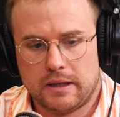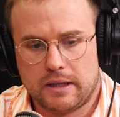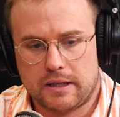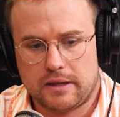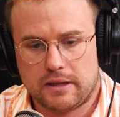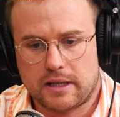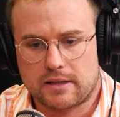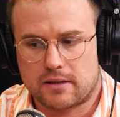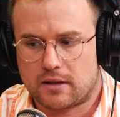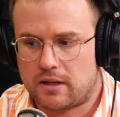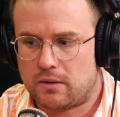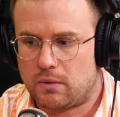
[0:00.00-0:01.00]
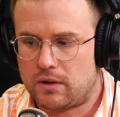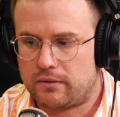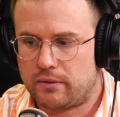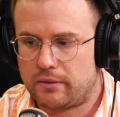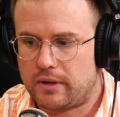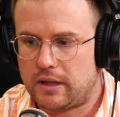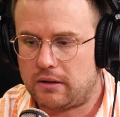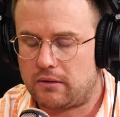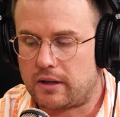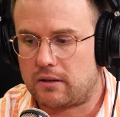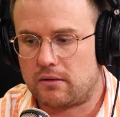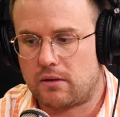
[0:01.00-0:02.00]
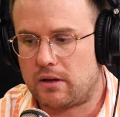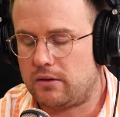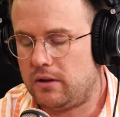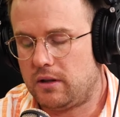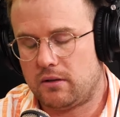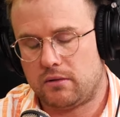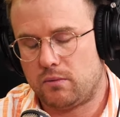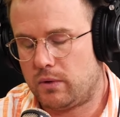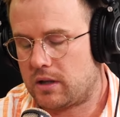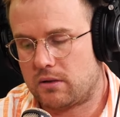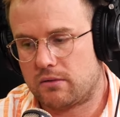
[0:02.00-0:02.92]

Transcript: And I think that's kind of the wonderful thing. Like you, we can